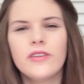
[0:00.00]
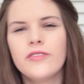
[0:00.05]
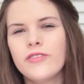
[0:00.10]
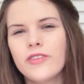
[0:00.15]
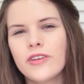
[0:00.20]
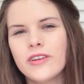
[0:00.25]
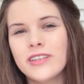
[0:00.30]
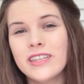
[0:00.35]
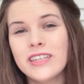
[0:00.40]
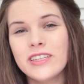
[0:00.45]

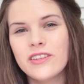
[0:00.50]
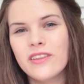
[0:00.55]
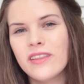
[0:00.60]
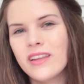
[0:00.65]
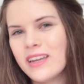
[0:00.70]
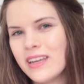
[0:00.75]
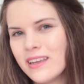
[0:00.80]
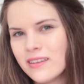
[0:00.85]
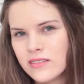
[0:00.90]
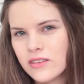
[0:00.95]
foundation
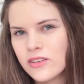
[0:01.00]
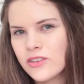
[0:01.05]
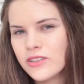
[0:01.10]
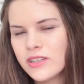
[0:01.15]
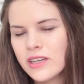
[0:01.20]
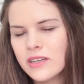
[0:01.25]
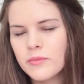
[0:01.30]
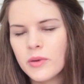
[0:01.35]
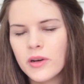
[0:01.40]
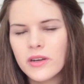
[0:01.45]
that is under
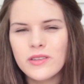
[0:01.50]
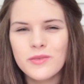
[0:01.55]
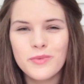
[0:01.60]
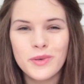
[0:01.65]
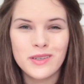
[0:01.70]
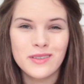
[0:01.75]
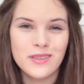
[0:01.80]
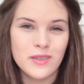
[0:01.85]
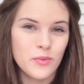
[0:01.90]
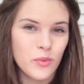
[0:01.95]
£10
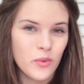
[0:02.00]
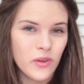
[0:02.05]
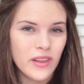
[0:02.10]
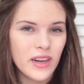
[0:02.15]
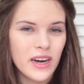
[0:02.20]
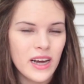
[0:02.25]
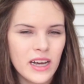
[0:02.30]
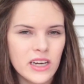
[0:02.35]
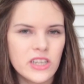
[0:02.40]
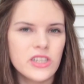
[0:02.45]
because the one
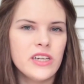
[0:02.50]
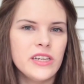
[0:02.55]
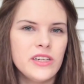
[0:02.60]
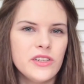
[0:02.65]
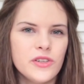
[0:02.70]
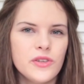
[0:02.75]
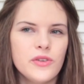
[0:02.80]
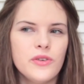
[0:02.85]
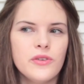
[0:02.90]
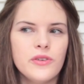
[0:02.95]
that I actually
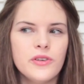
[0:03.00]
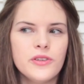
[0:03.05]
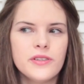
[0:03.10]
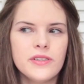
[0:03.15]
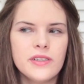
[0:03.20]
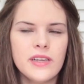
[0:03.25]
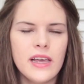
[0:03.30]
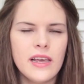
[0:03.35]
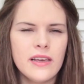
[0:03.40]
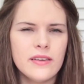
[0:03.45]
do
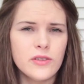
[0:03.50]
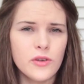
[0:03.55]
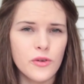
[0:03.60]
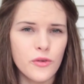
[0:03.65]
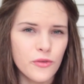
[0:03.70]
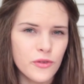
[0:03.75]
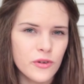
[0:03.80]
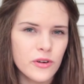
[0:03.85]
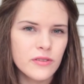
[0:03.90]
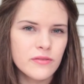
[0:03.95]
use is
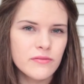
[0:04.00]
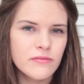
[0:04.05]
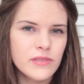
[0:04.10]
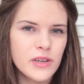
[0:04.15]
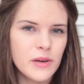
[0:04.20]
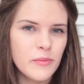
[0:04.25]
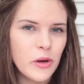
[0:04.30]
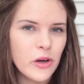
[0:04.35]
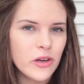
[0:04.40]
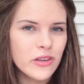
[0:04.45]
over
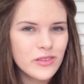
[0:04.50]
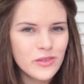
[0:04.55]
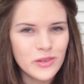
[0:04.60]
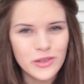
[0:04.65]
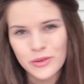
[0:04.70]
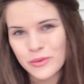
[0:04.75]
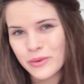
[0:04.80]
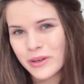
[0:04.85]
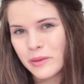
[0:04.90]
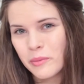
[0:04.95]
£10, so I
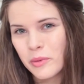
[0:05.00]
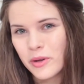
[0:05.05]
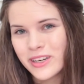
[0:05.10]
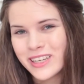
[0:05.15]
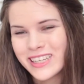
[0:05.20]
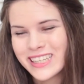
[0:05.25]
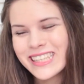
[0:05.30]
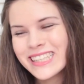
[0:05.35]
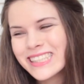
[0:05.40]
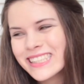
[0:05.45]
could really fit it
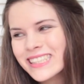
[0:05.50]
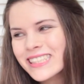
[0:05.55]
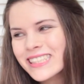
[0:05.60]
in.